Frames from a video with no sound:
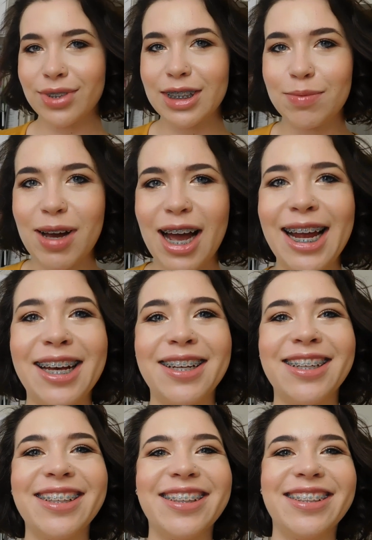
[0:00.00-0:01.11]

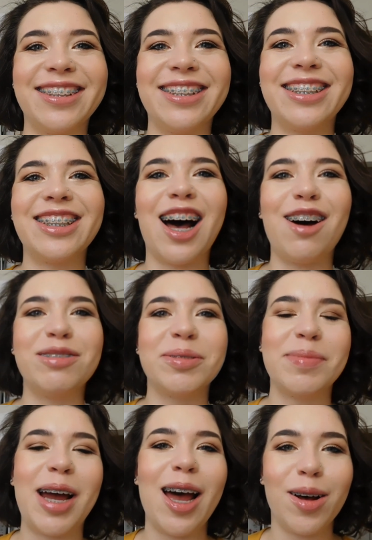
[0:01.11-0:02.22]
smile, soft
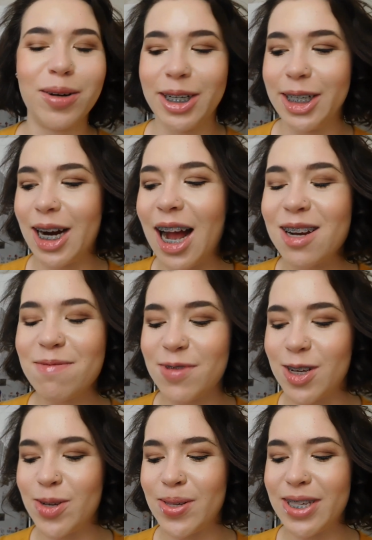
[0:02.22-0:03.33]
smile where you're
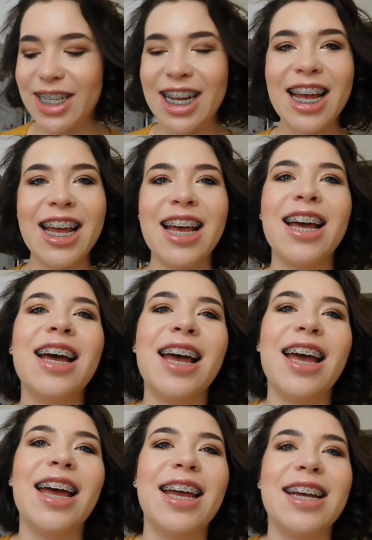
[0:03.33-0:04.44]
unamused.
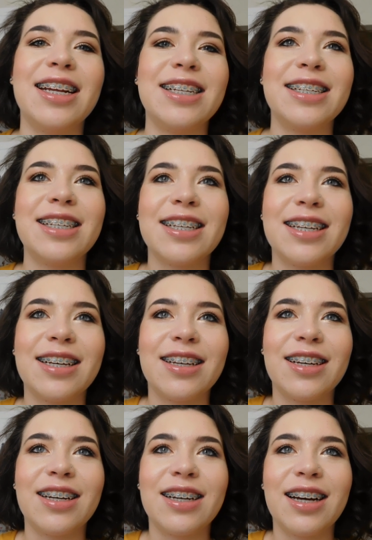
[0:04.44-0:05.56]
And
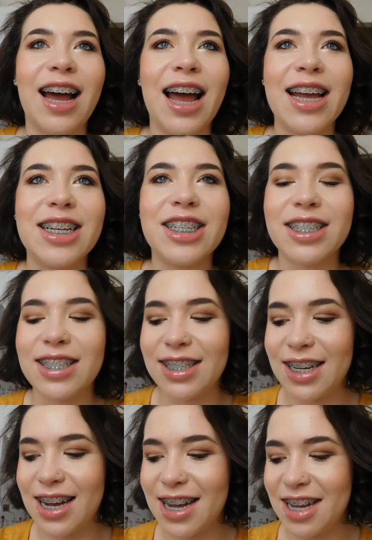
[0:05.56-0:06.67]
I
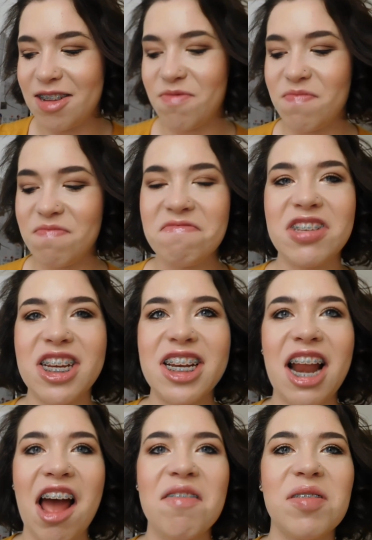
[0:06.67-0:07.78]
just uh,
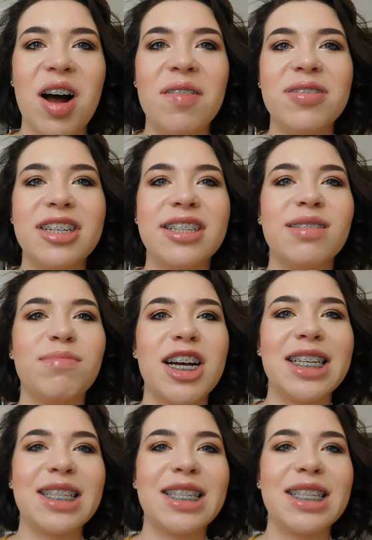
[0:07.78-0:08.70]
didn't have confidence in my